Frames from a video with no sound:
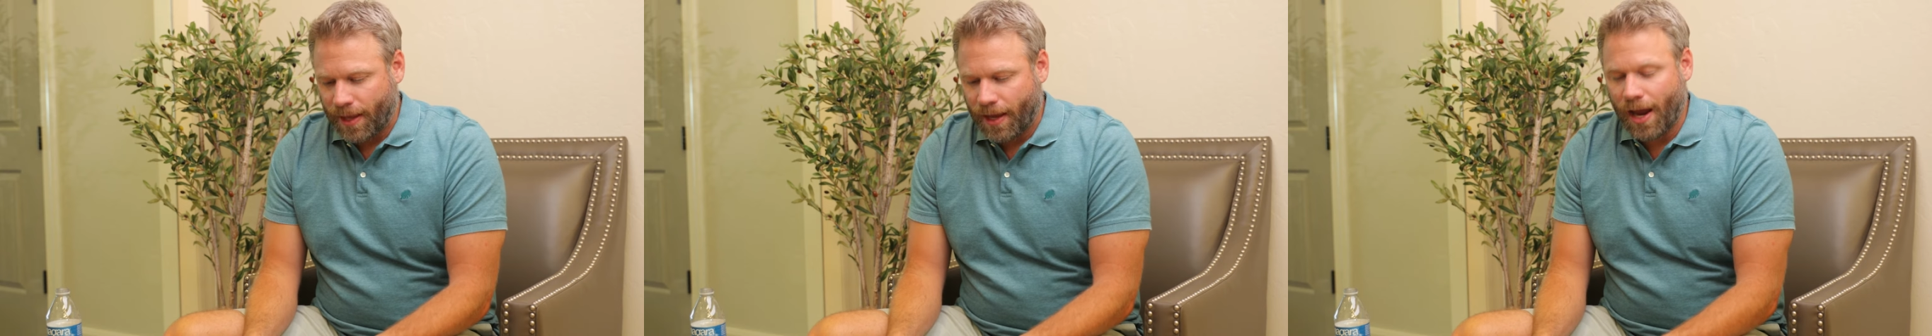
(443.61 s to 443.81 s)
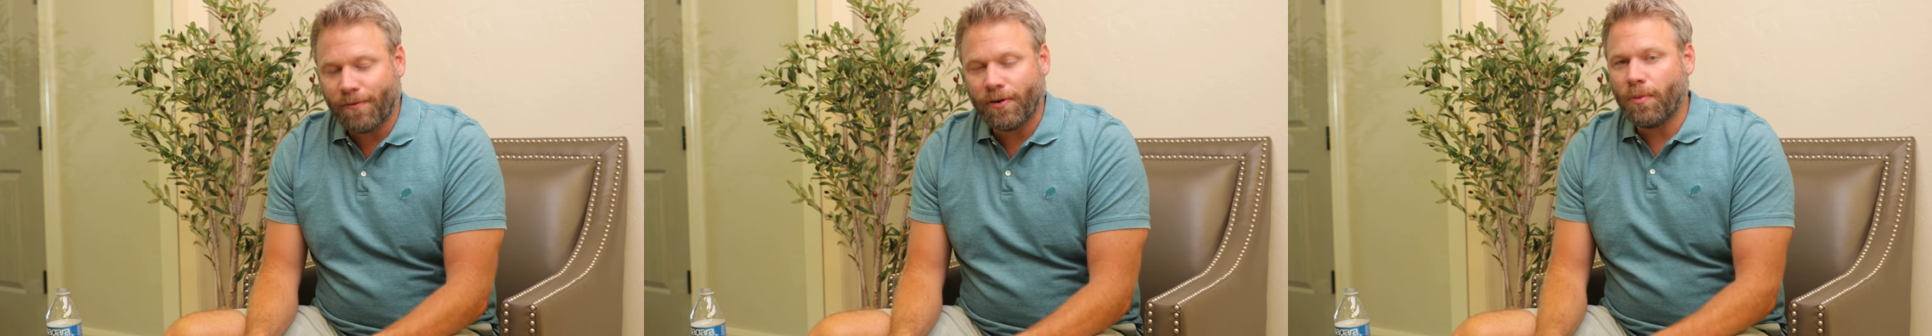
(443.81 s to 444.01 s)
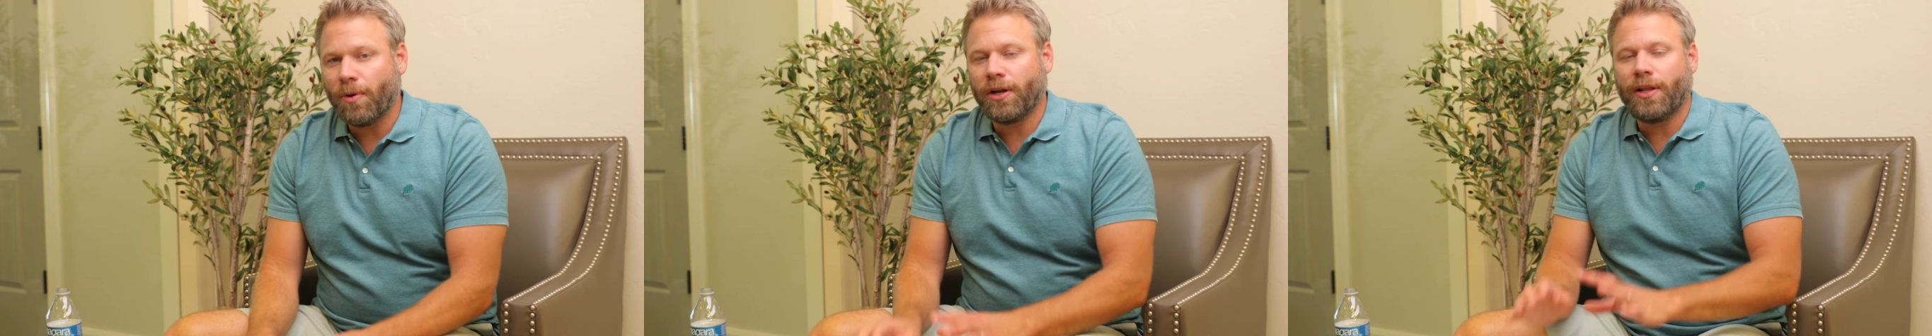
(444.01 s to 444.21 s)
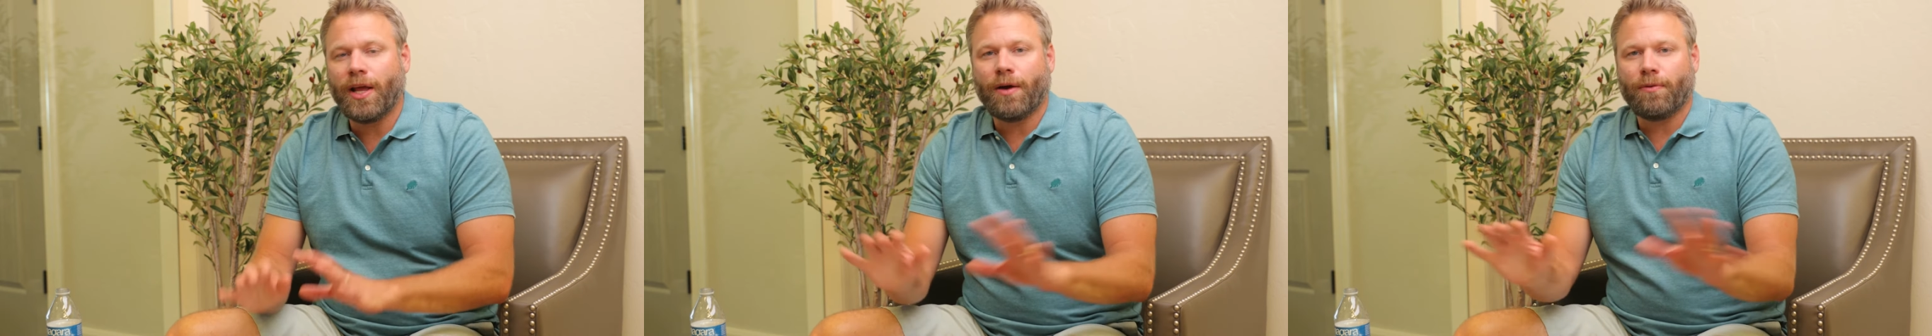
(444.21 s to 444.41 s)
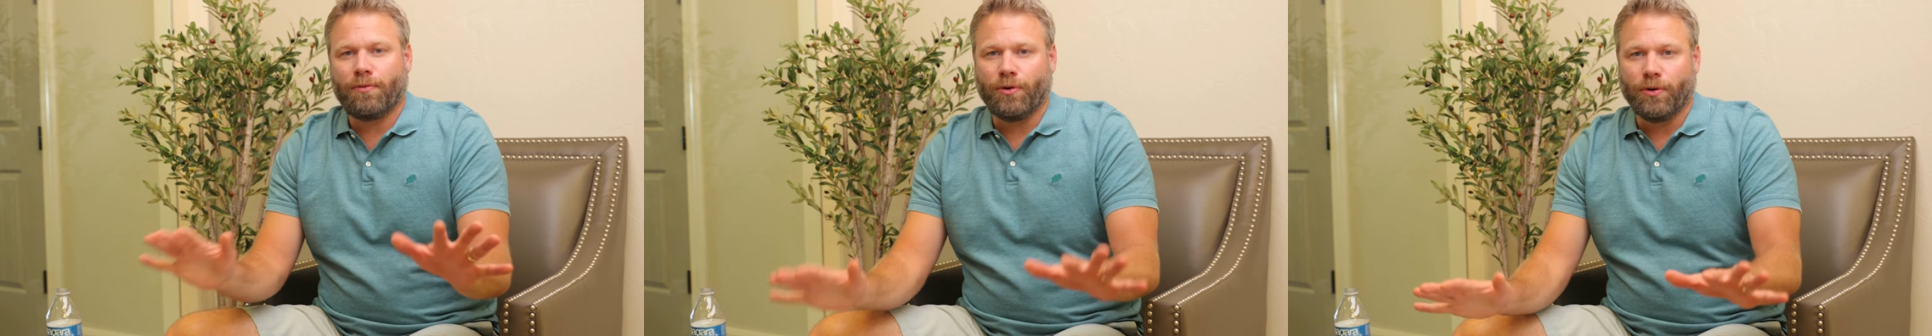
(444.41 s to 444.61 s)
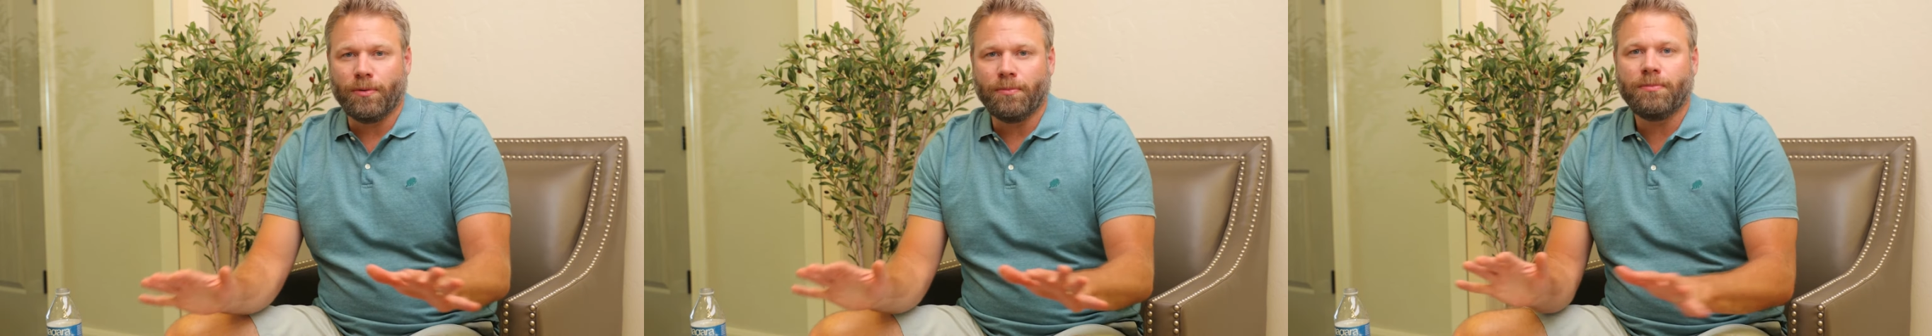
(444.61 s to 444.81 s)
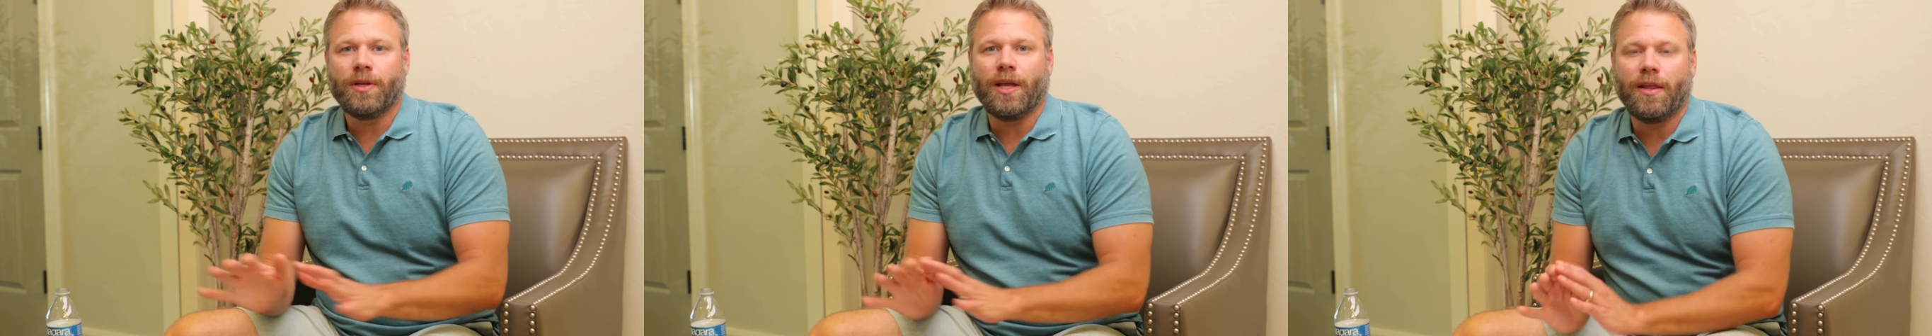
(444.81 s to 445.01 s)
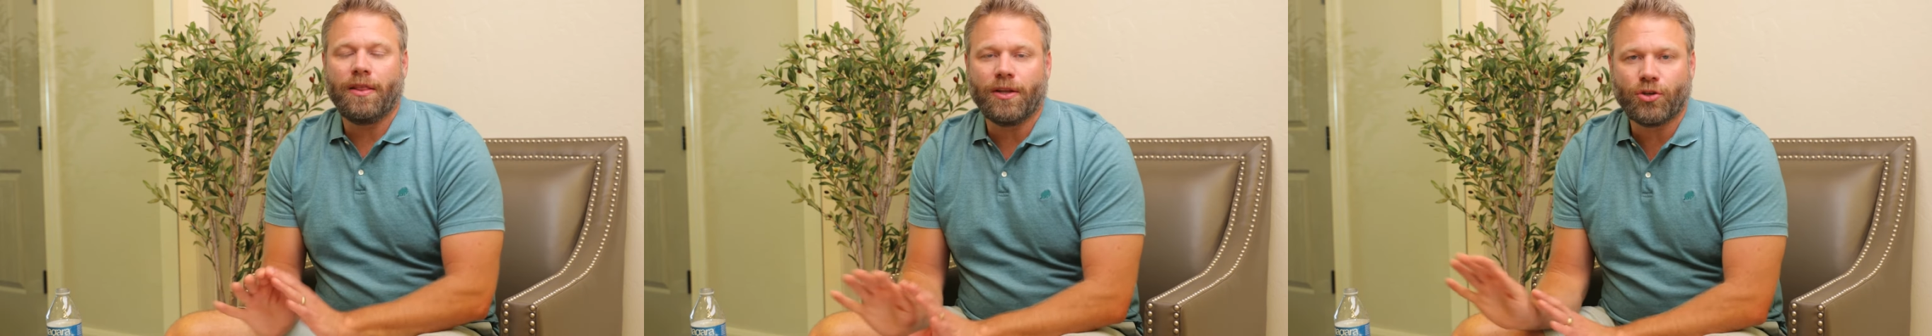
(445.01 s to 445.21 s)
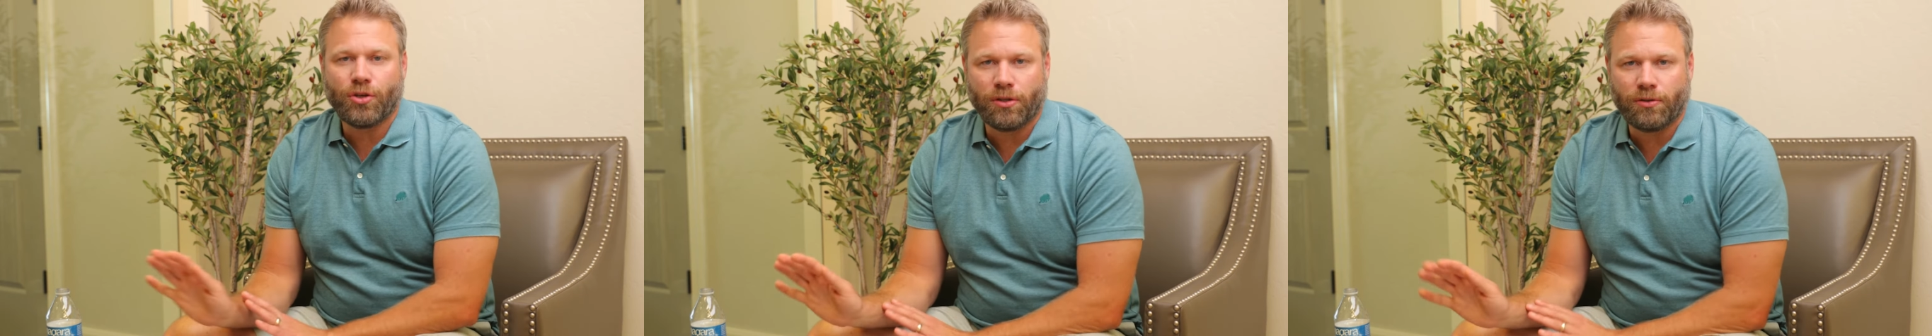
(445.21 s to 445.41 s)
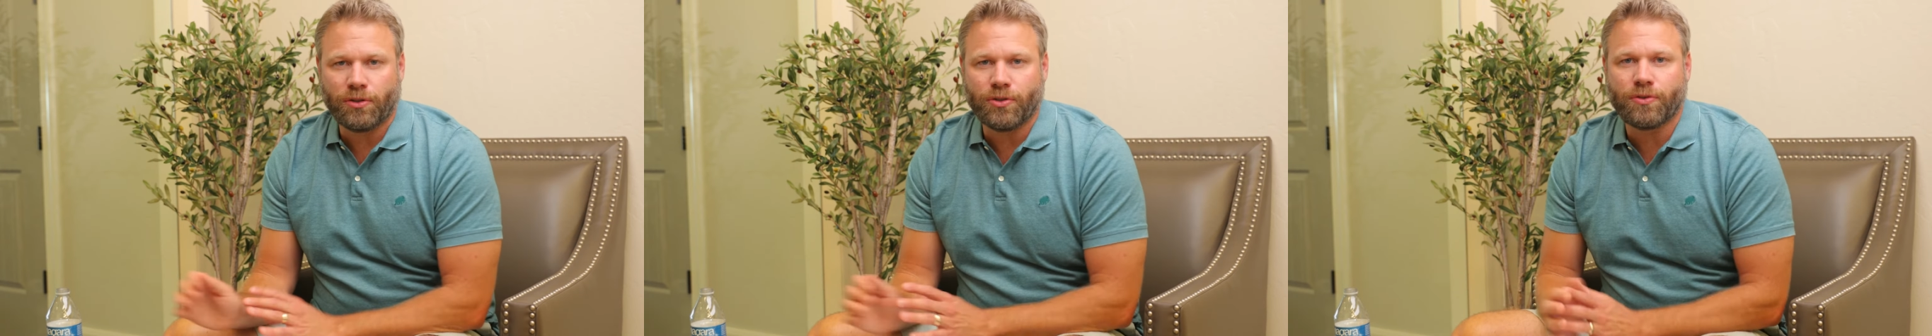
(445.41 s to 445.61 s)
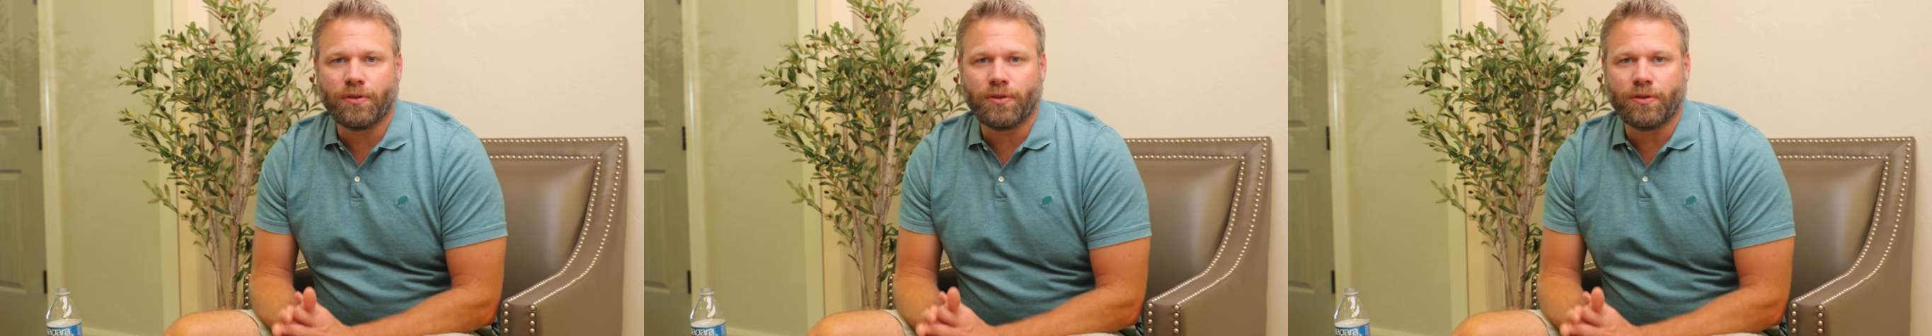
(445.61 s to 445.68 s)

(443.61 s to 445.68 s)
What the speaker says: Everyone in that room, in the children's